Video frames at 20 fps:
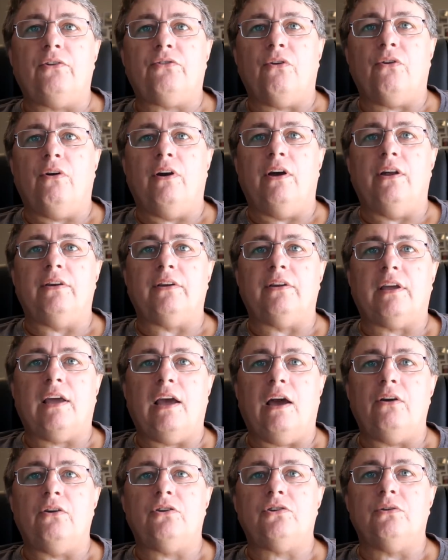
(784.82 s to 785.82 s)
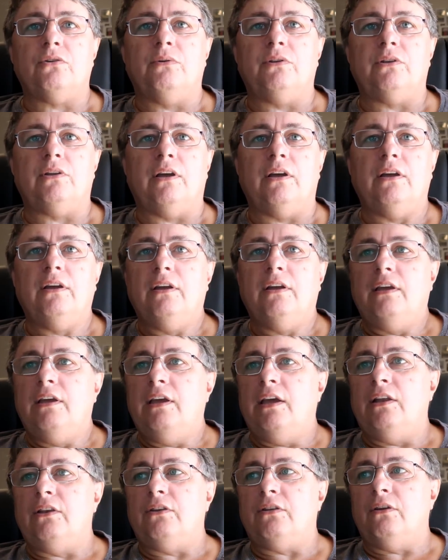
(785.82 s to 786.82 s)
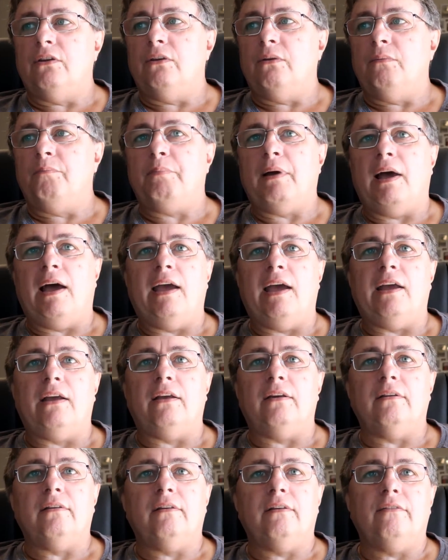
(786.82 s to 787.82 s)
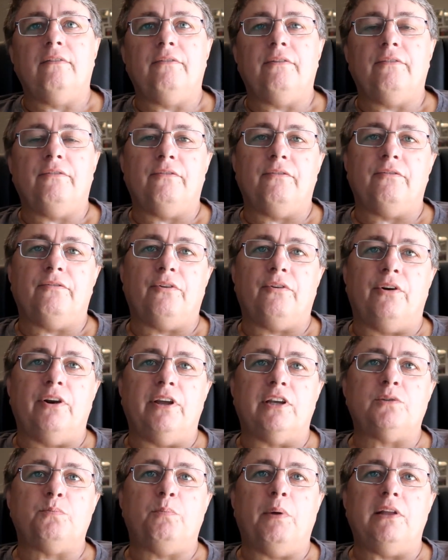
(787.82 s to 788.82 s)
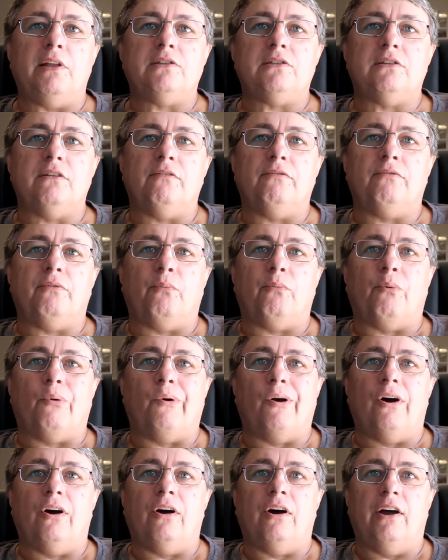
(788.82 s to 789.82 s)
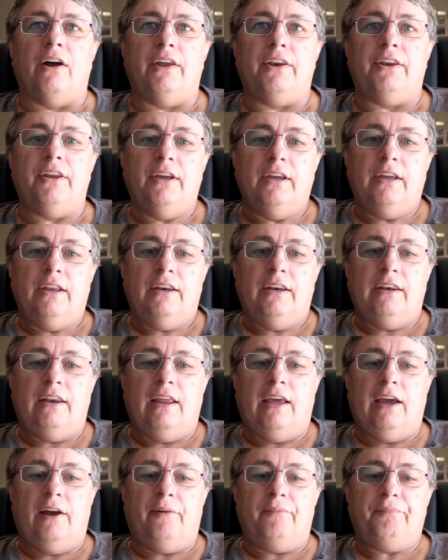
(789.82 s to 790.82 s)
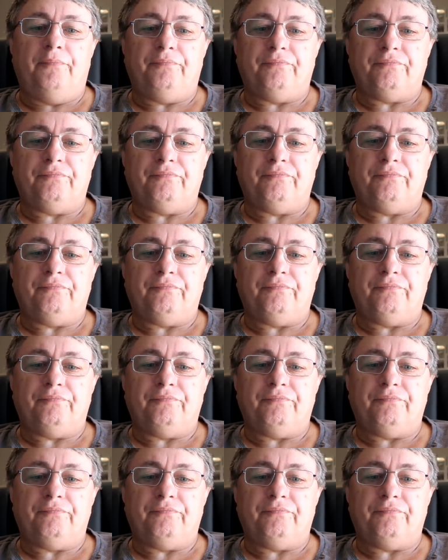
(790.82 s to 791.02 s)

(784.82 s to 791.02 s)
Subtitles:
try and coax you into paying for an expensive ride. Now,